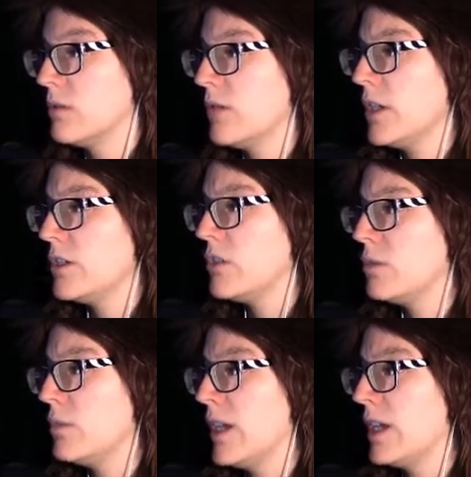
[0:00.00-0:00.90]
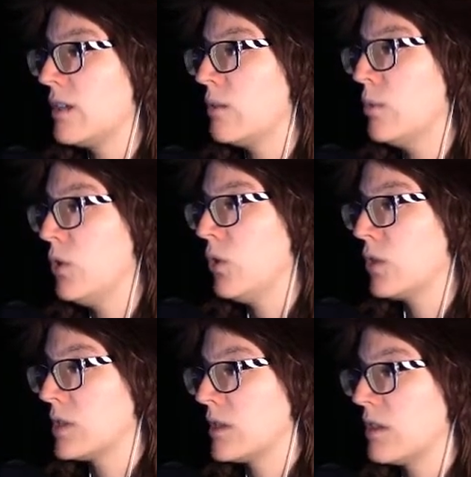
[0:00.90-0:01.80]
Why did you make a
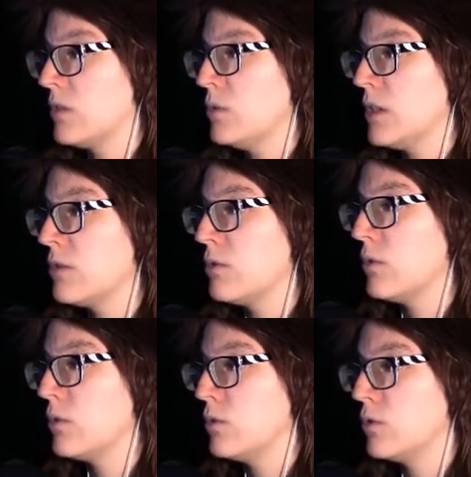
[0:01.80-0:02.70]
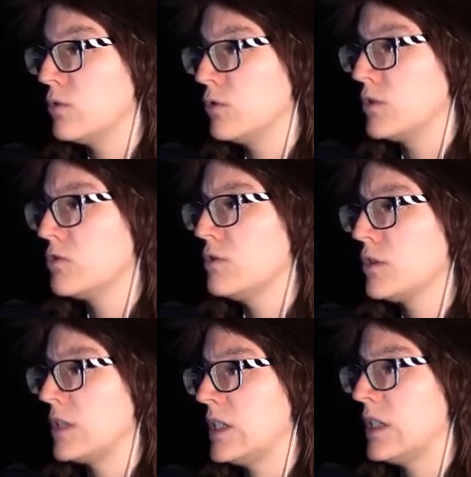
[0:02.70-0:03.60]
world that can only grow through
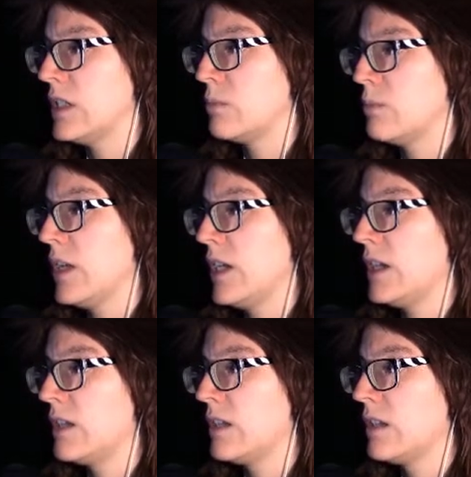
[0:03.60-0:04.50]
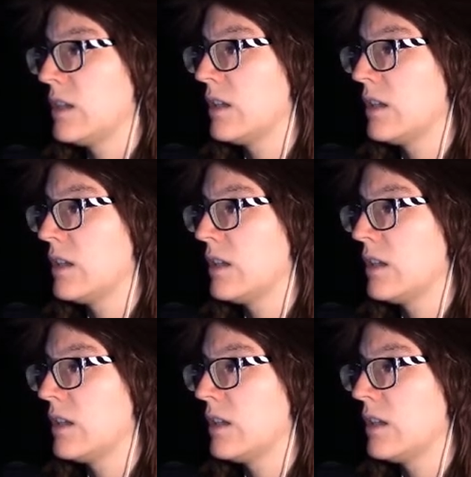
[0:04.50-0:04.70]
cruelty and pain?